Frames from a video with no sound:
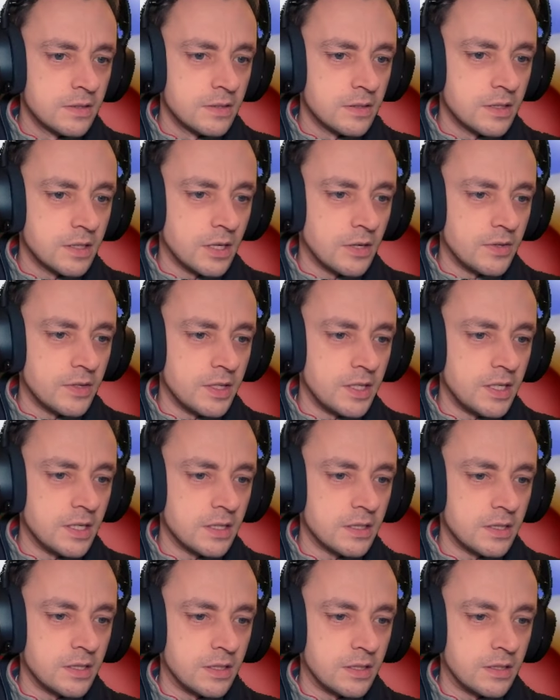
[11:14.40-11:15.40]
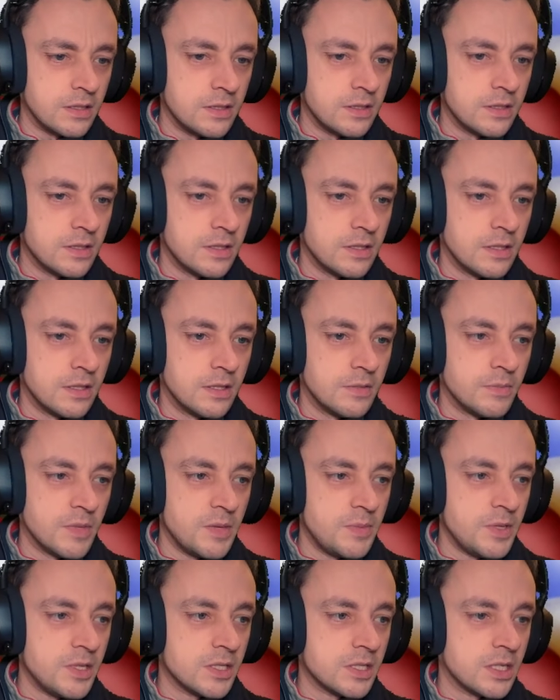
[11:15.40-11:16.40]
Currently nothing.
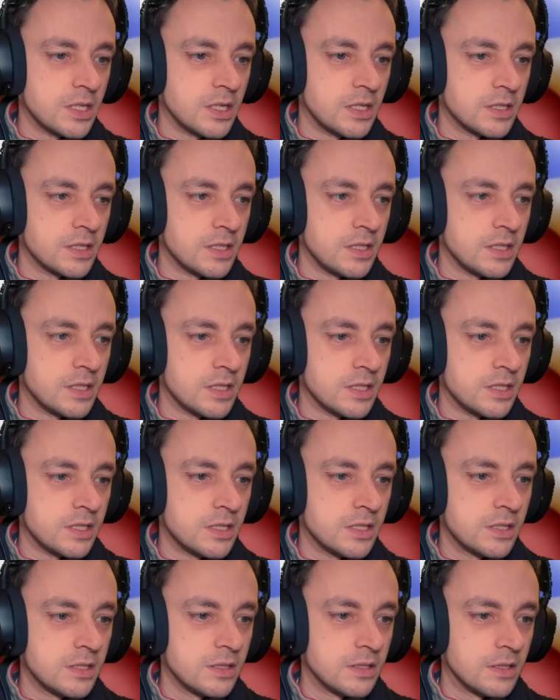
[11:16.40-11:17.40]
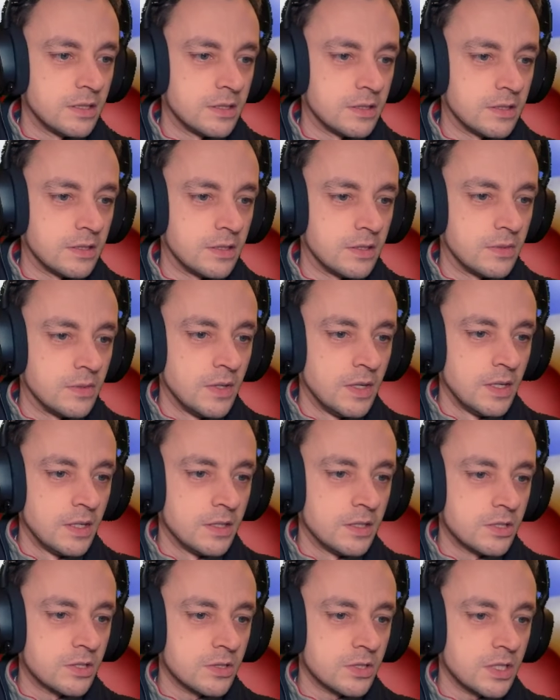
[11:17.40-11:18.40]
Maybe it's guarding this. I don't know.
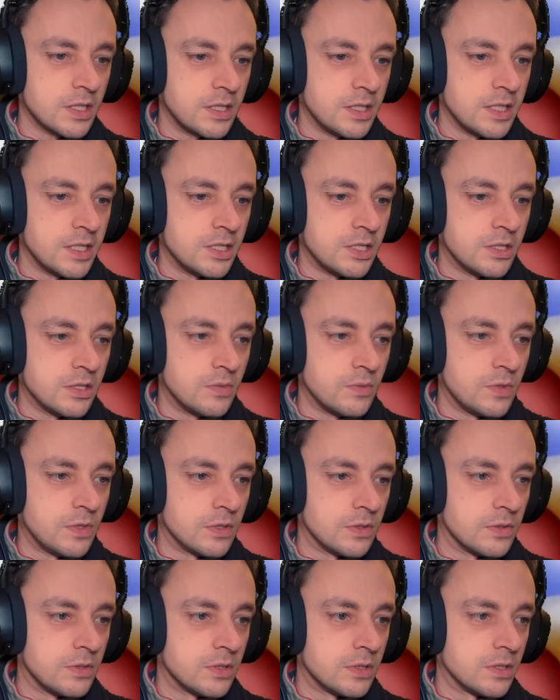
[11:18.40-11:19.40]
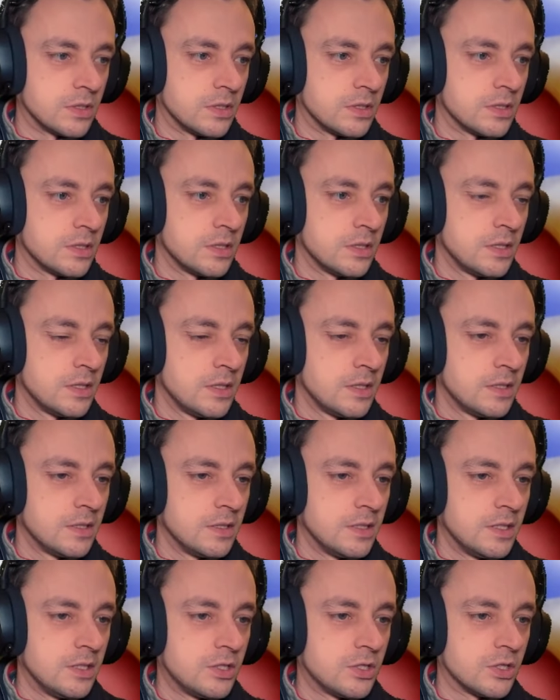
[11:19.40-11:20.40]
This looks like the edge of the world, doesn't it?
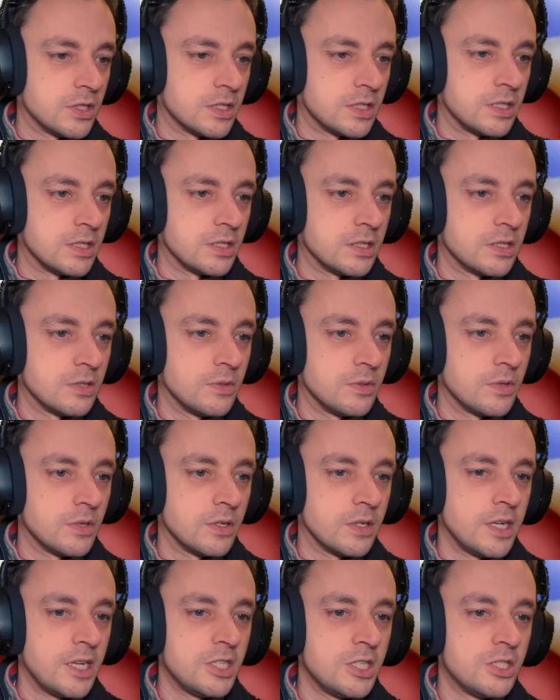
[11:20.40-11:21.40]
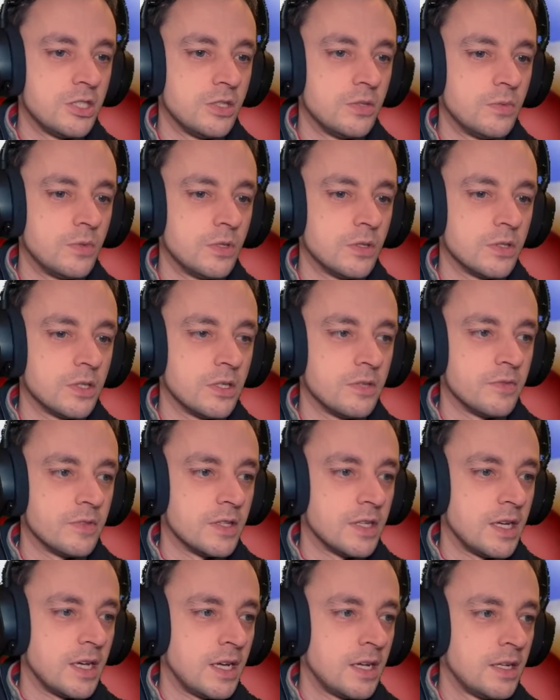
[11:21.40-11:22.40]
Interesting. So we've got an edge of the world over
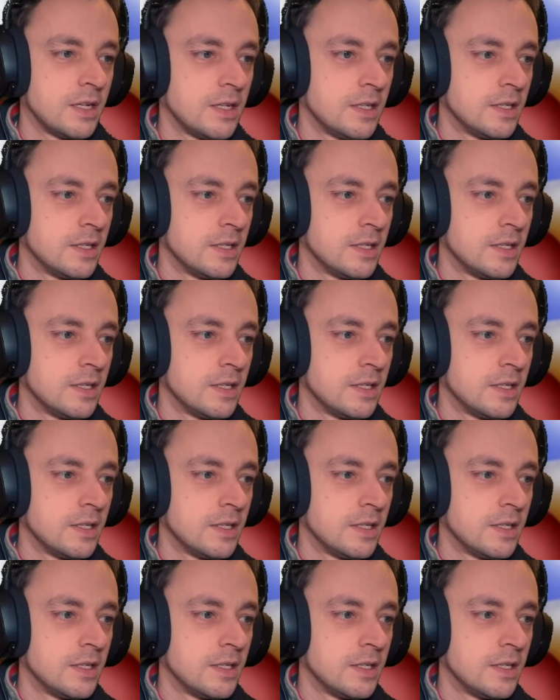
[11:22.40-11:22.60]
there.